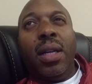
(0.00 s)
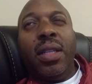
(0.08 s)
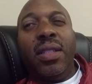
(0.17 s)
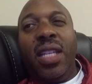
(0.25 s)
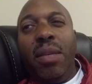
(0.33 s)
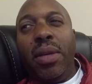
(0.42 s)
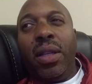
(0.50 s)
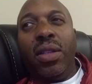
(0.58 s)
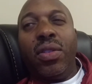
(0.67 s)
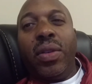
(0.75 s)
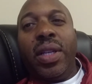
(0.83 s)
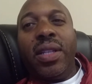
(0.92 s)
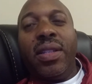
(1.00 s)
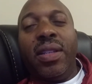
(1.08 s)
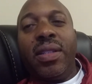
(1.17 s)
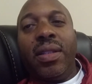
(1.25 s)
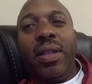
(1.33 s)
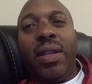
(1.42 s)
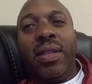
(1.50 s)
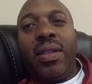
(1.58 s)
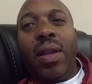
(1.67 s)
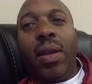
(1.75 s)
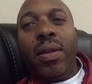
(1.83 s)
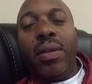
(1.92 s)
email address,
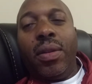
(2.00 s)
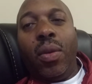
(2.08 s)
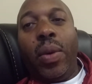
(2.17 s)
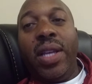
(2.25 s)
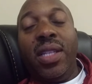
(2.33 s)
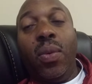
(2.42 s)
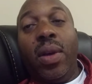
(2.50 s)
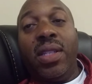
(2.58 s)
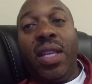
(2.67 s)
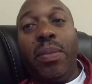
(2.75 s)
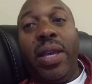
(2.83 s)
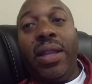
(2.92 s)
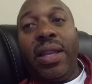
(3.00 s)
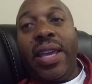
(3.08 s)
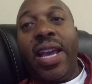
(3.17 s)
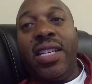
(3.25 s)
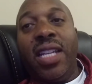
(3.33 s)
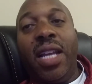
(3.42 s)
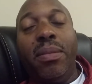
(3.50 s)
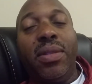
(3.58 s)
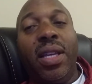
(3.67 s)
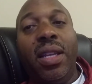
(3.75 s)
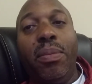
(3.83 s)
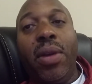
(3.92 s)
his the ways he wants to get paid, like Cash App,
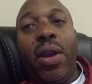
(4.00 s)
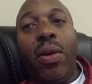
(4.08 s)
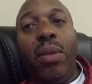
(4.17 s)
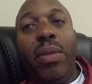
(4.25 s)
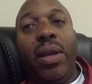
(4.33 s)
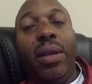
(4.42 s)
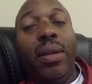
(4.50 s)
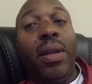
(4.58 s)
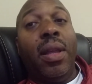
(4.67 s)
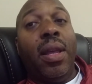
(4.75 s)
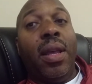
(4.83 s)
second day priority mail.